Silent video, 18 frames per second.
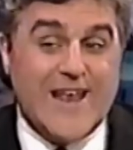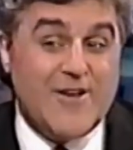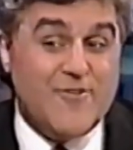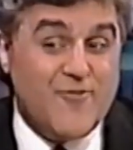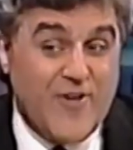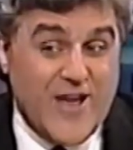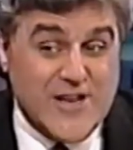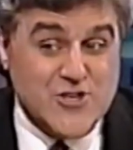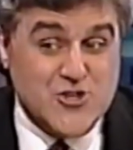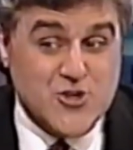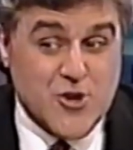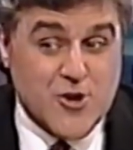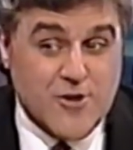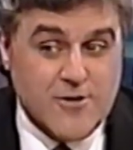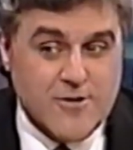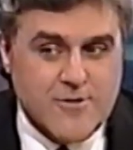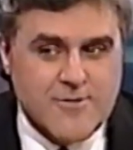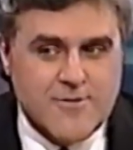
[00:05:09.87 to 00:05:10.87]

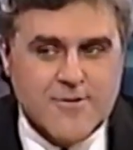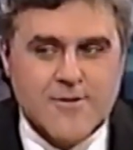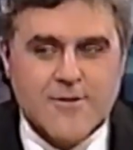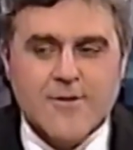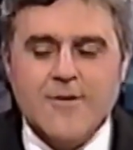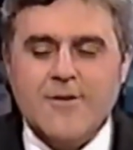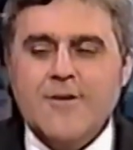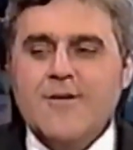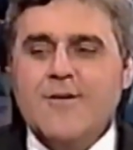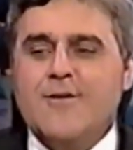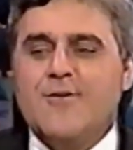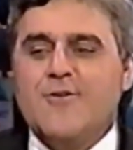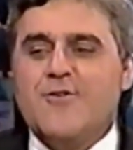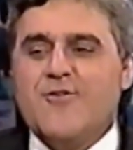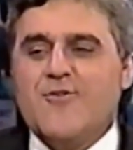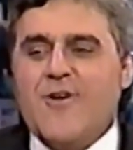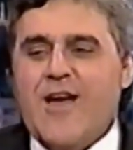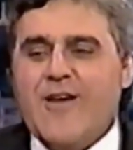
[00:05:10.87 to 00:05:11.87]
Adventure.
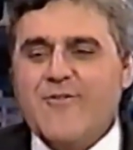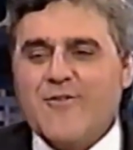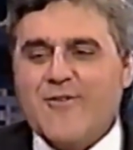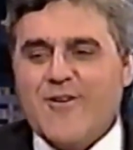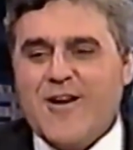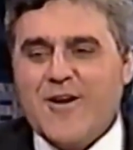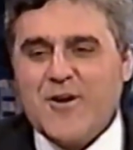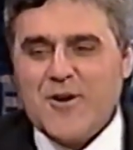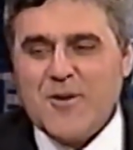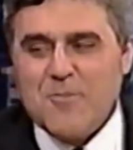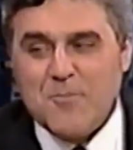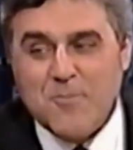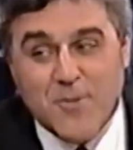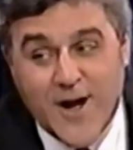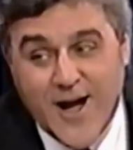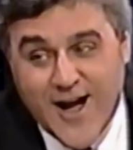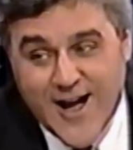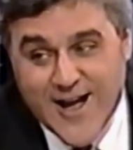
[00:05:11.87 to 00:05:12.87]
You're driving around in a
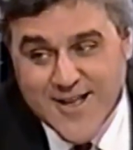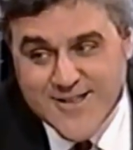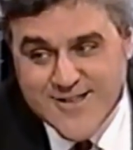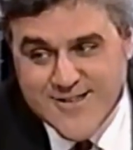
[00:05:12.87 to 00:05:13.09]
bus.